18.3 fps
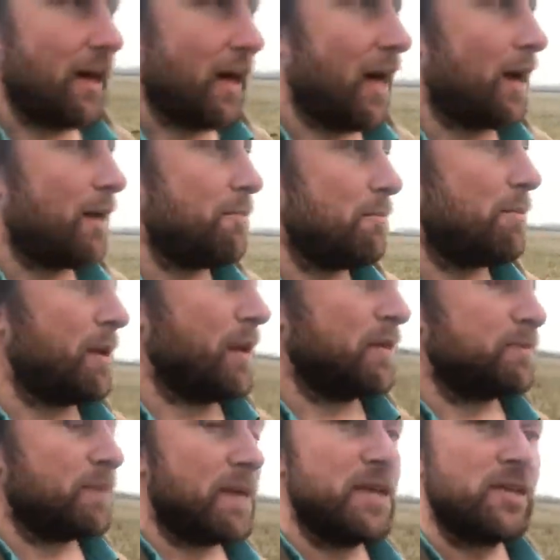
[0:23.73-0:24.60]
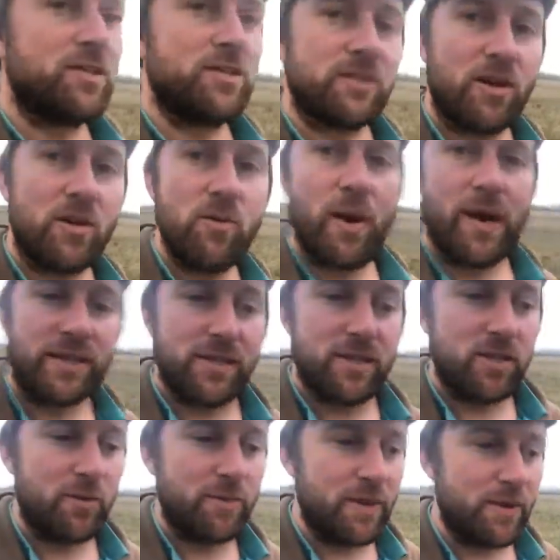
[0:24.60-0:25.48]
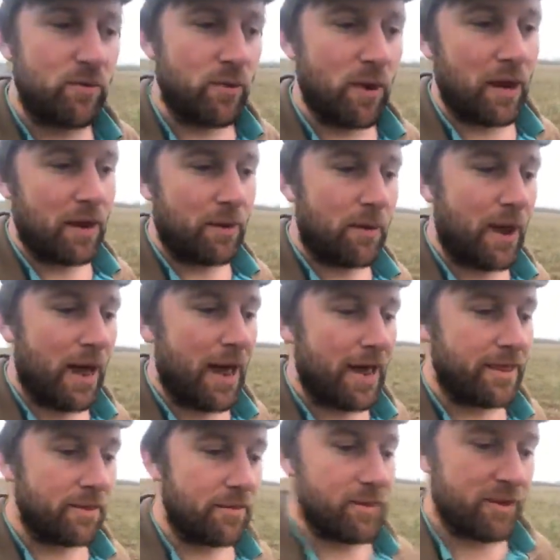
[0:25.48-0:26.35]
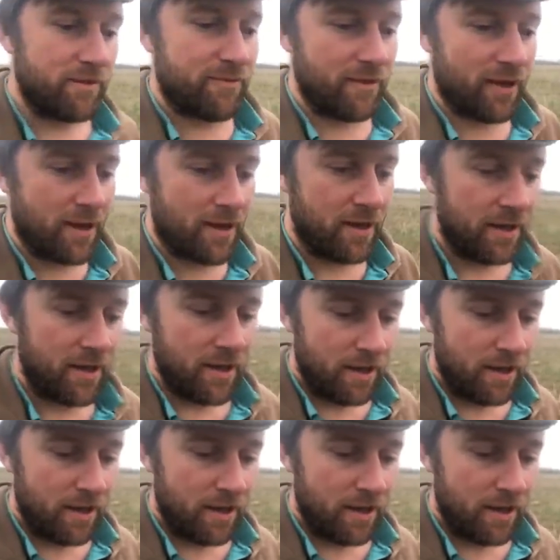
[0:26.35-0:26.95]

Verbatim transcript: Um, but it's been so wet, as you'll be well aware, that we've uh,